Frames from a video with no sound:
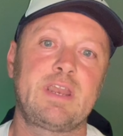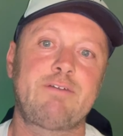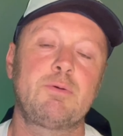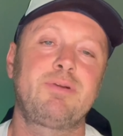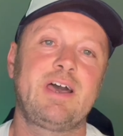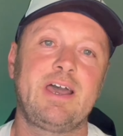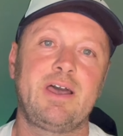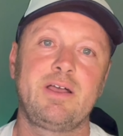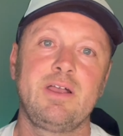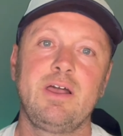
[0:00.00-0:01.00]
and have a player
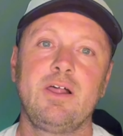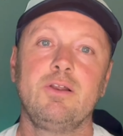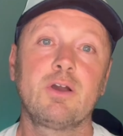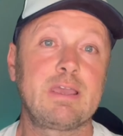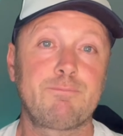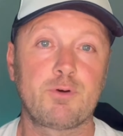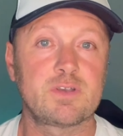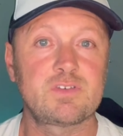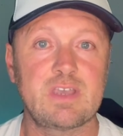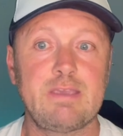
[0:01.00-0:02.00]
looking for a
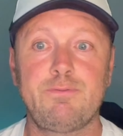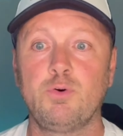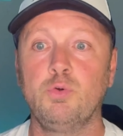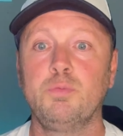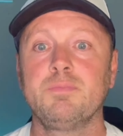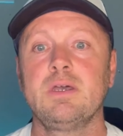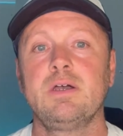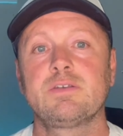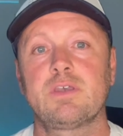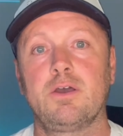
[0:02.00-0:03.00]
safe haul.
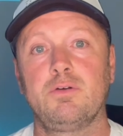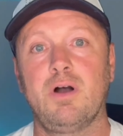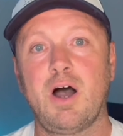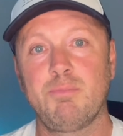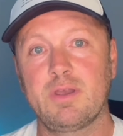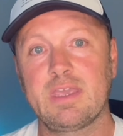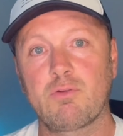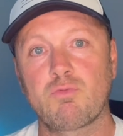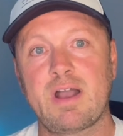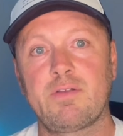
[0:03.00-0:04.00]
So I'm looking
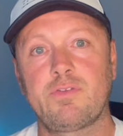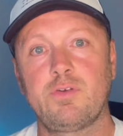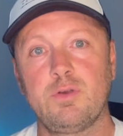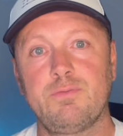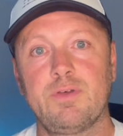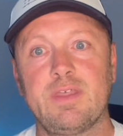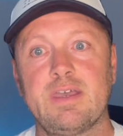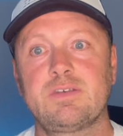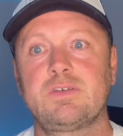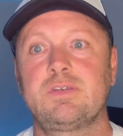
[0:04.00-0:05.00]
at round 2 for
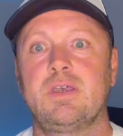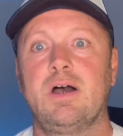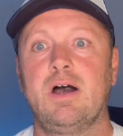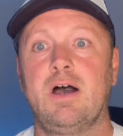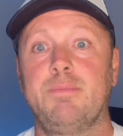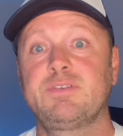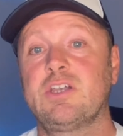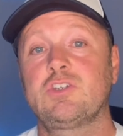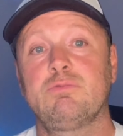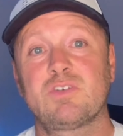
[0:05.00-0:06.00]
this, potentially